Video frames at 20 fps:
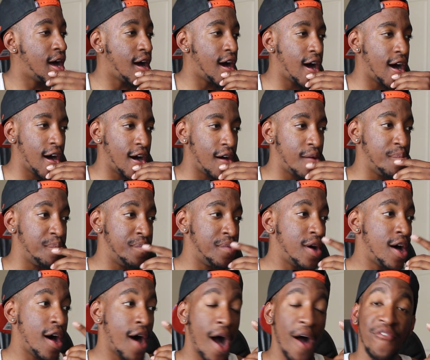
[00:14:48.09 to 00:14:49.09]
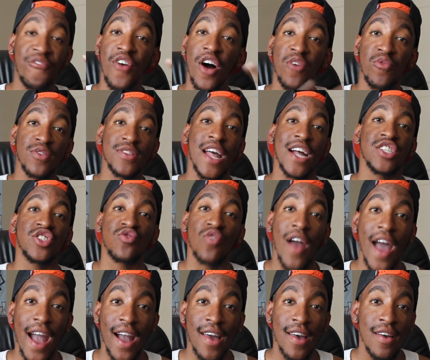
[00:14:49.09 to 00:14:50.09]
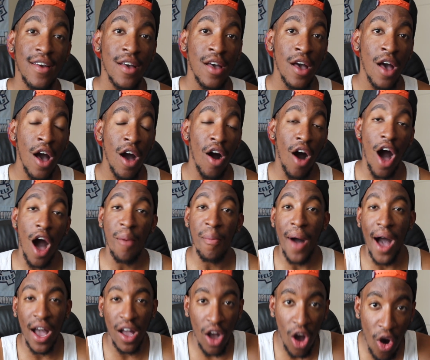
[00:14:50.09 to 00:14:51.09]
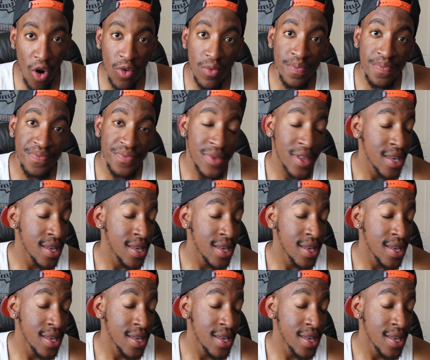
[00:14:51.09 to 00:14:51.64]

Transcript: I fuck with that track on my own.